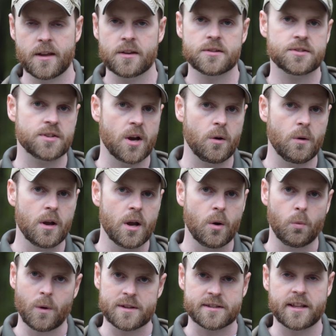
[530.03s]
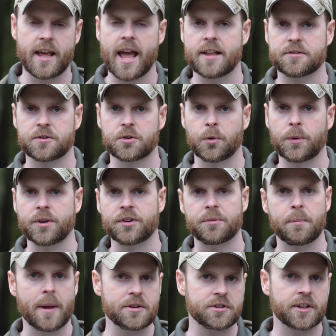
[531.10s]
So, what's the answer? Do we just
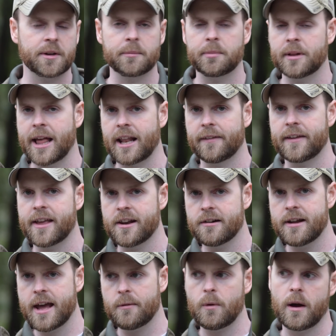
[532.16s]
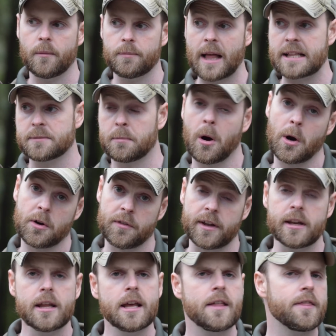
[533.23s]
bitch and complain on the internet? Well, that's part of
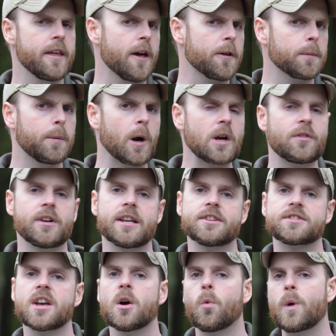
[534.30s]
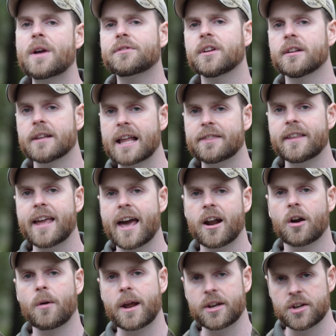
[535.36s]
it. The other part of it is we have to let the
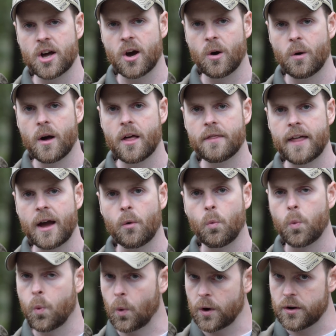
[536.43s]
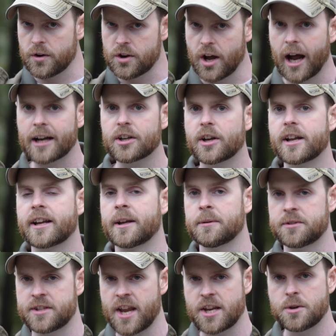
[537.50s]
NRA know that we're not going to
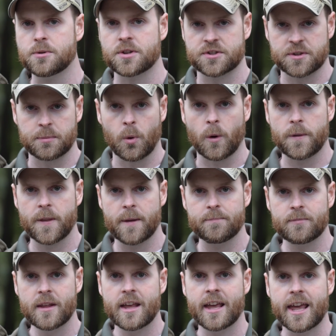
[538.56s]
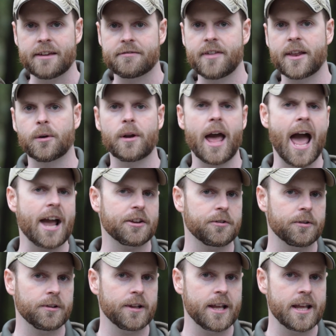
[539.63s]
continue to support them if they don't
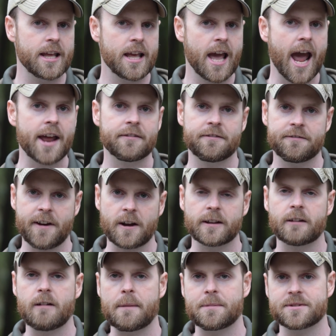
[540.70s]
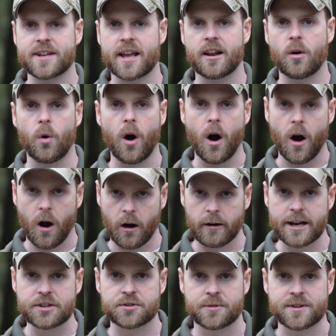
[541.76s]
accurately and fairly represent our
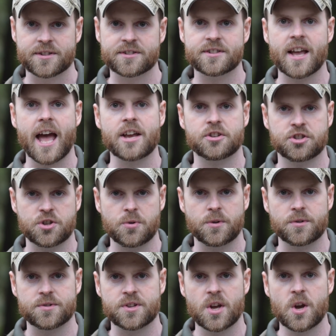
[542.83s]
interests as shooters